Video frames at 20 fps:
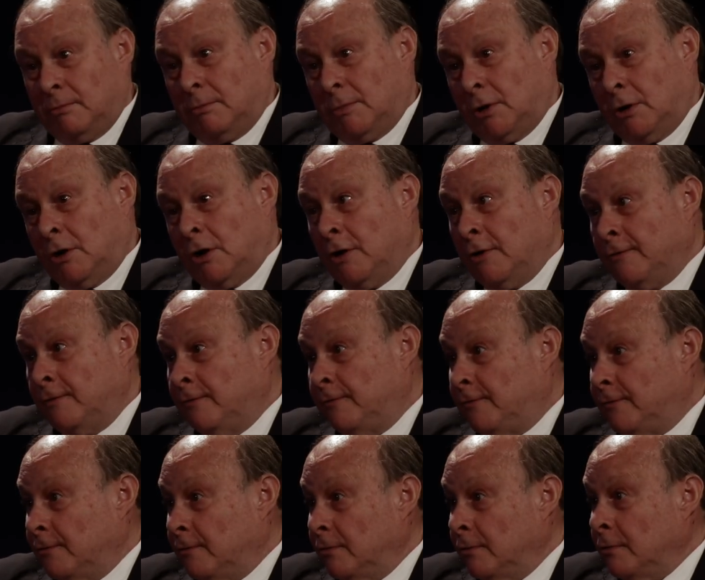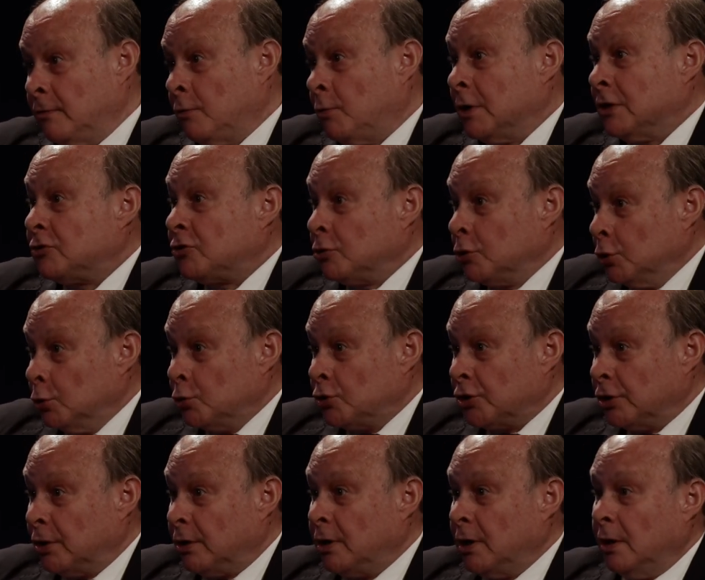of the
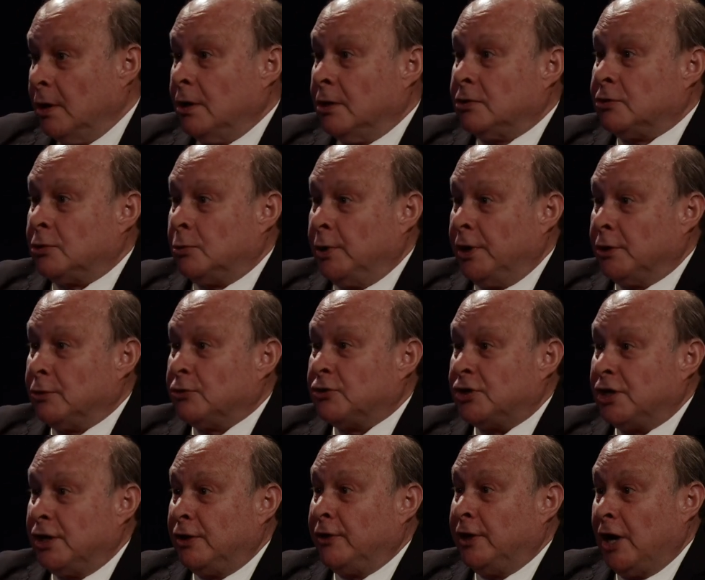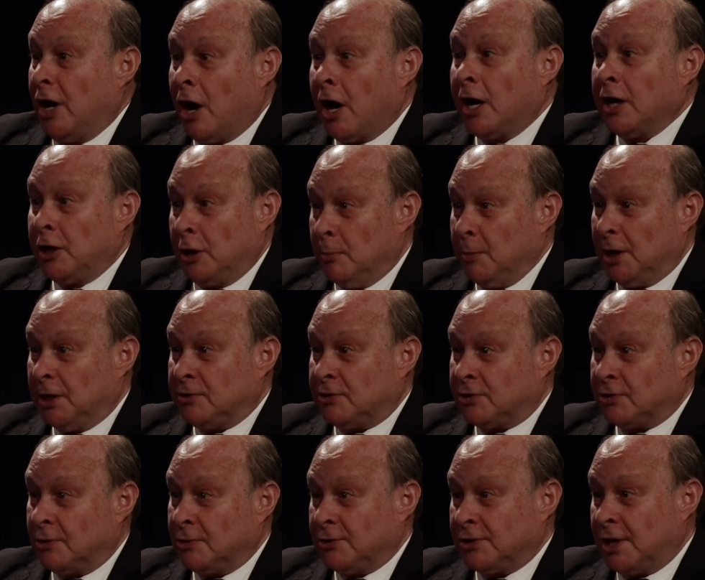resolution, so we understand the arguments,
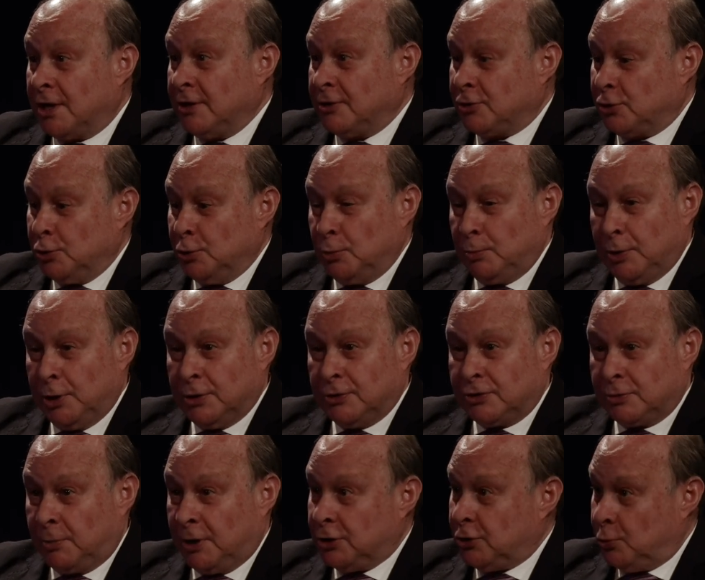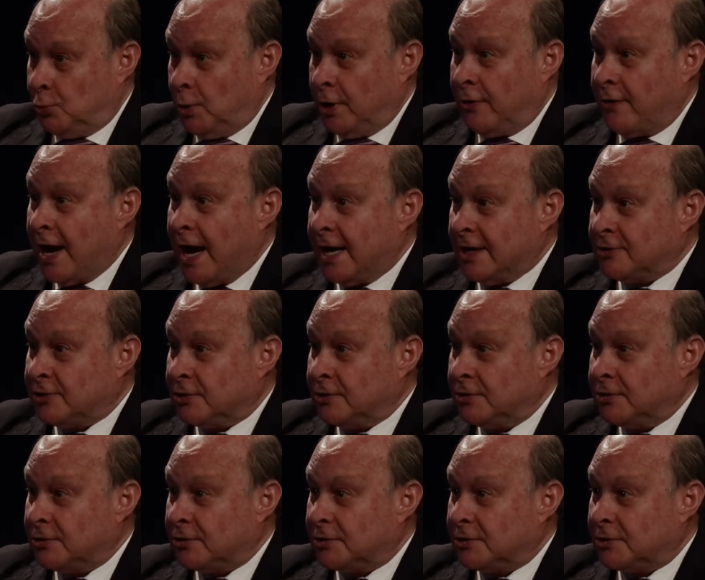because I assume there's a bunch of whereases.